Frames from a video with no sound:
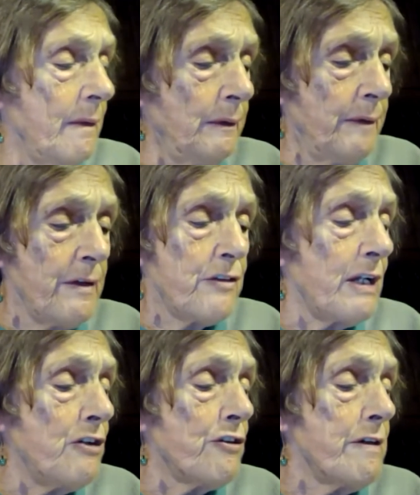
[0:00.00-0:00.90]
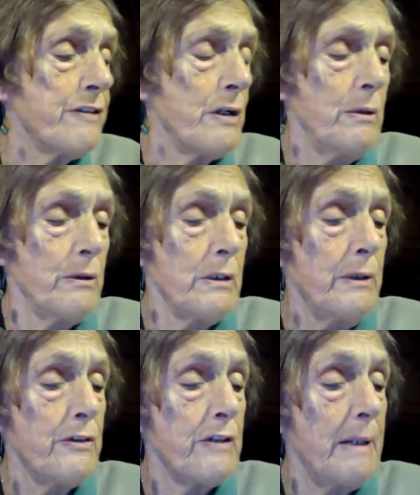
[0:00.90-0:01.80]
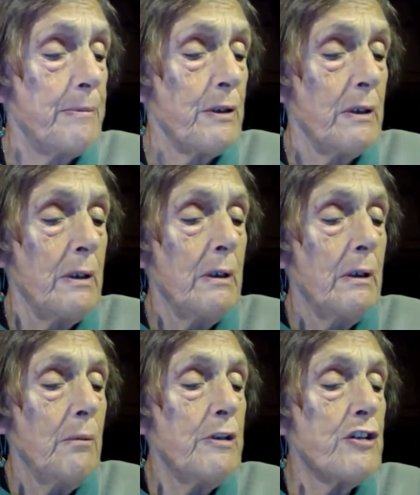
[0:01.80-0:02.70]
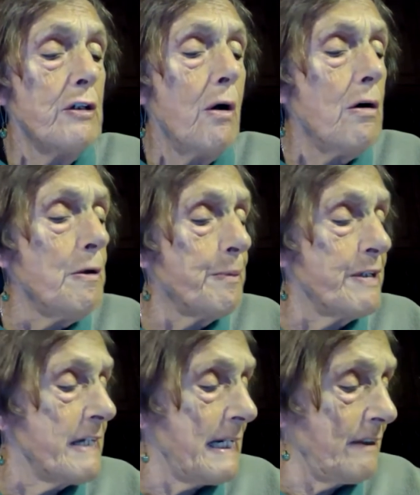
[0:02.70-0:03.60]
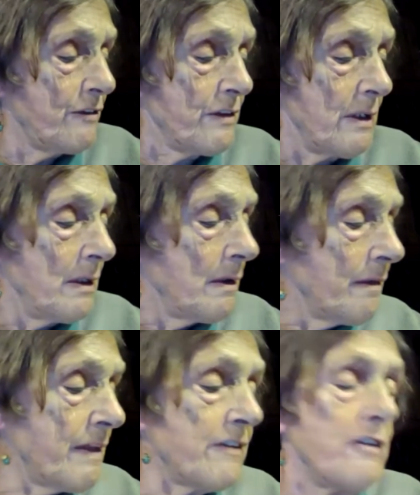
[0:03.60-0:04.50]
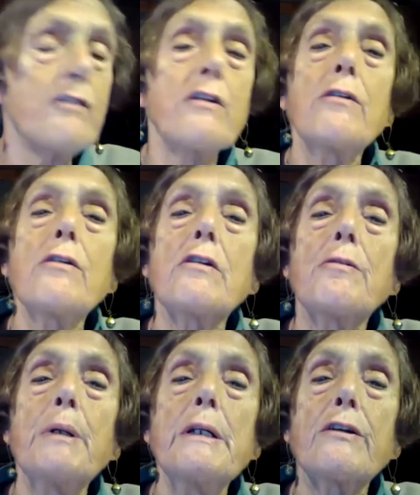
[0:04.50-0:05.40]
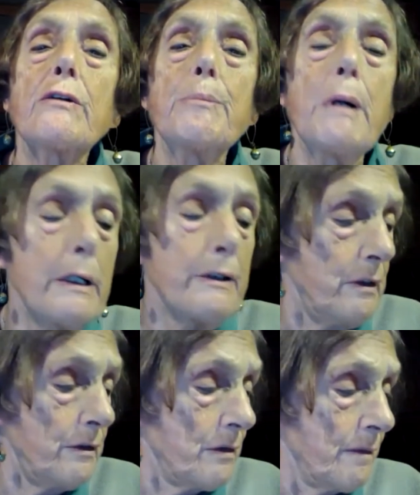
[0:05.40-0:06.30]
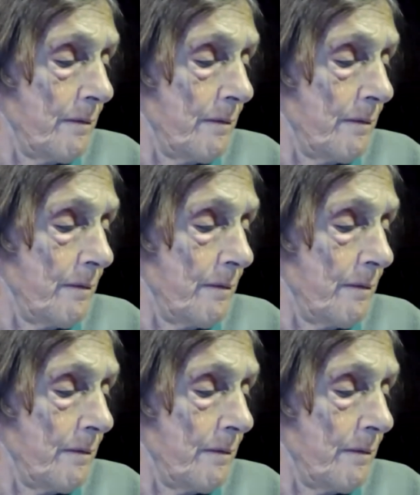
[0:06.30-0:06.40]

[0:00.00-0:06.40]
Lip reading: a centuries-old concept which long predates the existence of political parties.